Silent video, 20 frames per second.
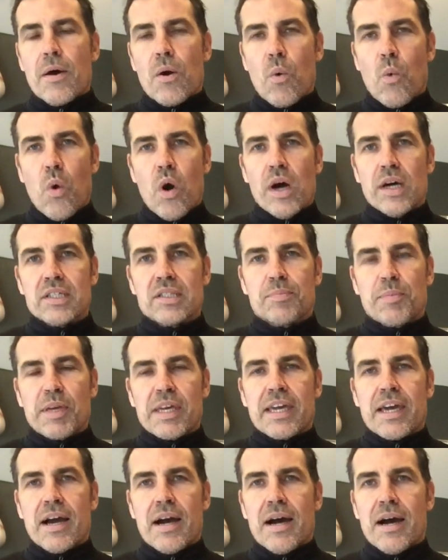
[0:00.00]
what has
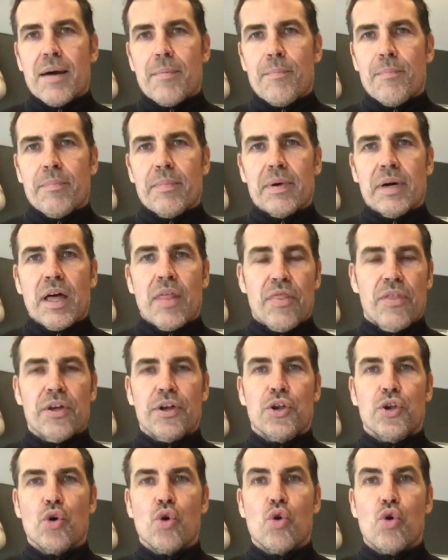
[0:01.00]
become the
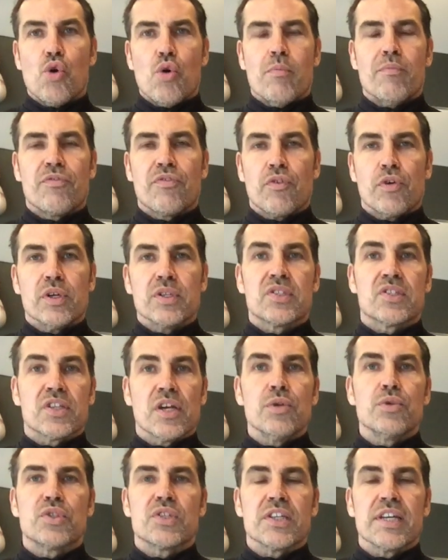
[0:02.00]
norm for
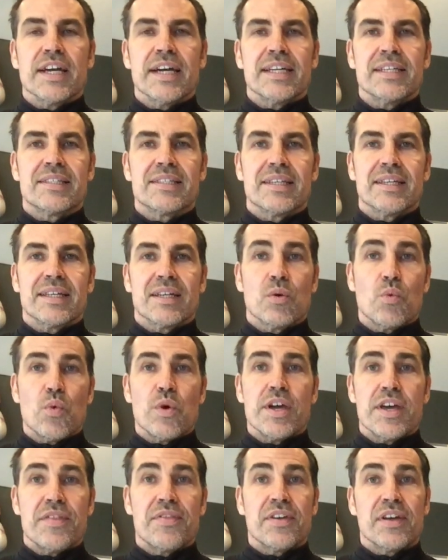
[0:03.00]
associating
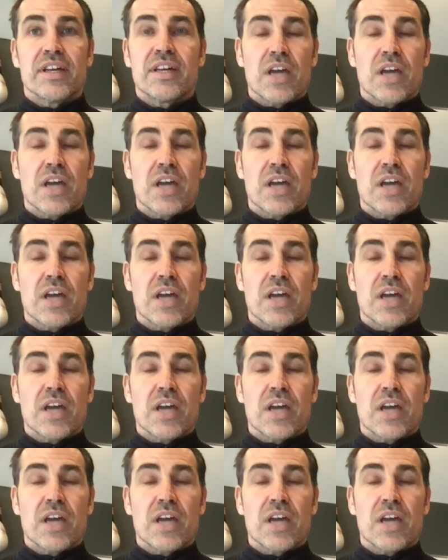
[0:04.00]
with